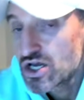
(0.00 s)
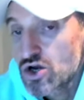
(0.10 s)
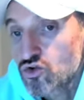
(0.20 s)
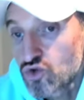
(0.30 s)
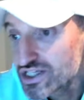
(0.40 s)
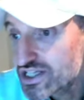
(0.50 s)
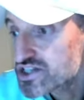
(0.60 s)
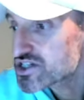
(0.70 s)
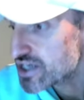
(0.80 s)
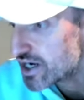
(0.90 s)
really
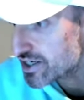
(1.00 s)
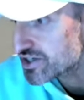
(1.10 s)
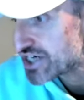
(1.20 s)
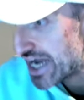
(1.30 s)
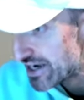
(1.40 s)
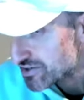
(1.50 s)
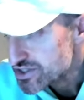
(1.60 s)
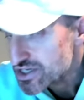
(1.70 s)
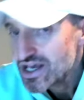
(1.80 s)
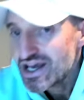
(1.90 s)
stuck in channels.
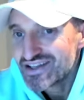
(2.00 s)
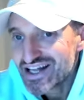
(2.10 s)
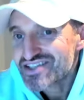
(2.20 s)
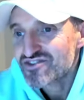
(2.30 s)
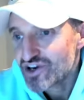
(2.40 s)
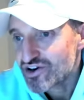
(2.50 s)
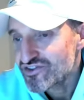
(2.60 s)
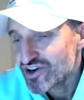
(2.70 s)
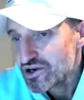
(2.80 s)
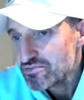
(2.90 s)
And that's a very,
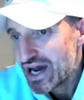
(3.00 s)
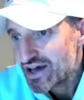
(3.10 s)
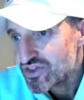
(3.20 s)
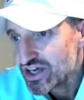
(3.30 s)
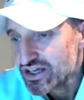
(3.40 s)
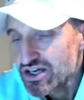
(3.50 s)
very bad thing.